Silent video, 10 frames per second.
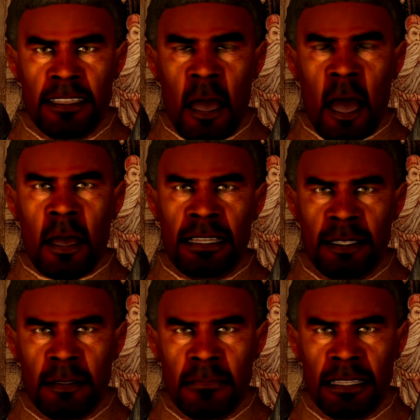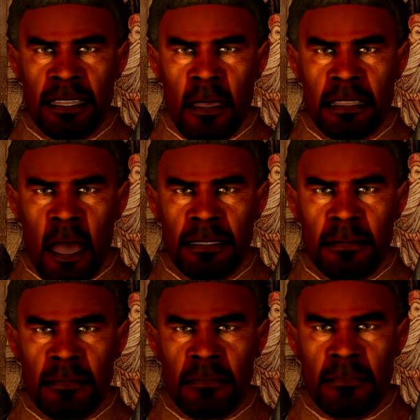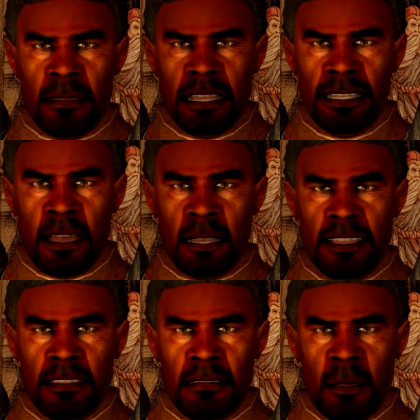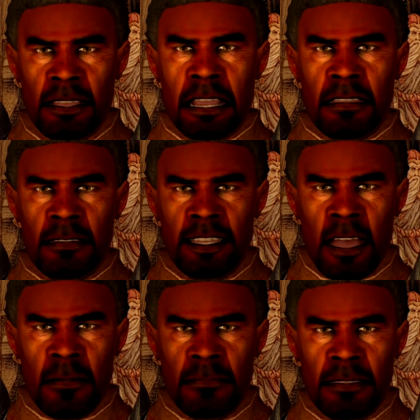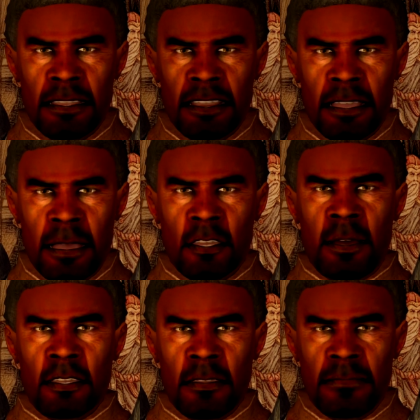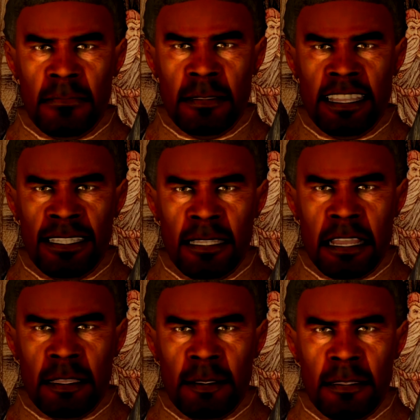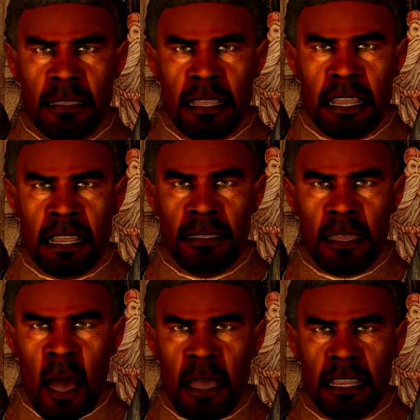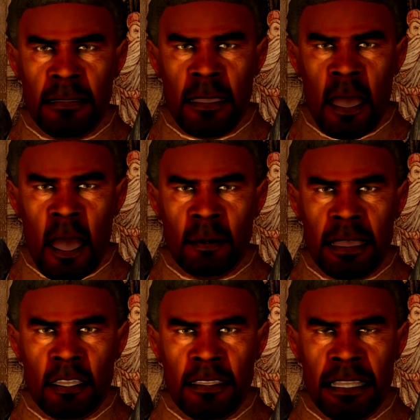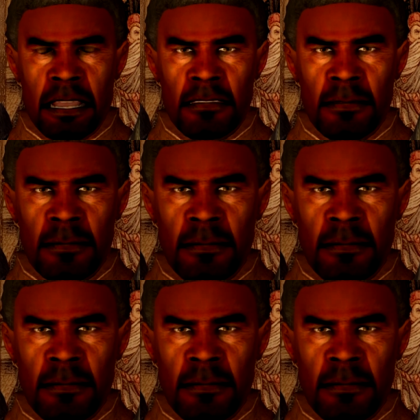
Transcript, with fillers: I don't know what crimes they committed, but it's your life or their freedom. The choice should be pretty clear. Get going and watch yourself.